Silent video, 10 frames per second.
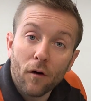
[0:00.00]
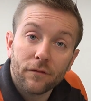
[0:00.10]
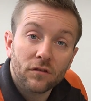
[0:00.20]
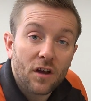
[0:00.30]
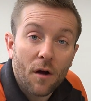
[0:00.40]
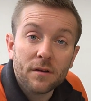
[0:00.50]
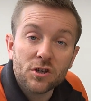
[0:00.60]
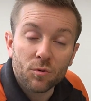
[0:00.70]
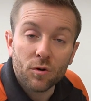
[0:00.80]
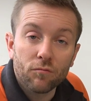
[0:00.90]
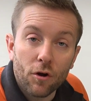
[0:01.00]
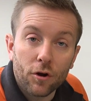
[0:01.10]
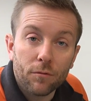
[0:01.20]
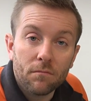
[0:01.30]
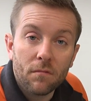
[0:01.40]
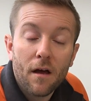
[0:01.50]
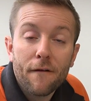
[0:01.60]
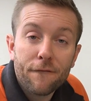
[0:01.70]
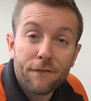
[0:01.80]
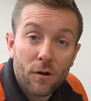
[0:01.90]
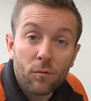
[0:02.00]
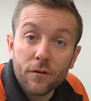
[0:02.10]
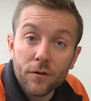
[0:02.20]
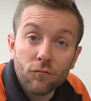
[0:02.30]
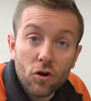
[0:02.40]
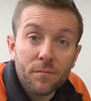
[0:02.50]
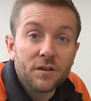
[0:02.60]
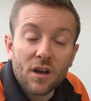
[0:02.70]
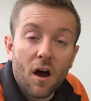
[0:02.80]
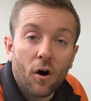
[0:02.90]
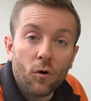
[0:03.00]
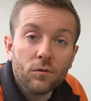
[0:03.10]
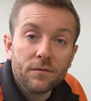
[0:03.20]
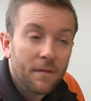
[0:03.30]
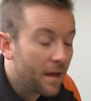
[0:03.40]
often go into a room, feel that the room is cold,